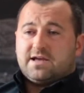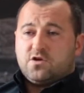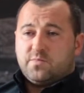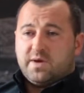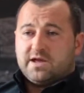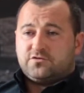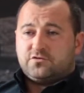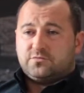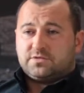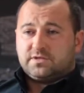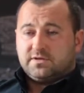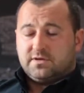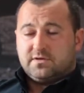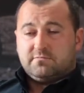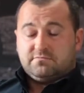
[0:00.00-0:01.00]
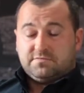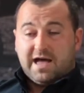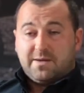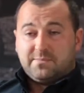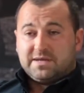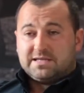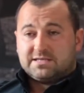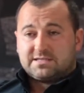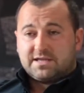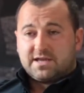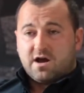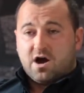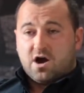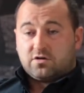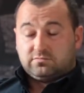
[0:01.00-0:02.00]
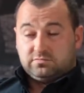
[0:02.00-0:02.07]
out bedrooms. That means they are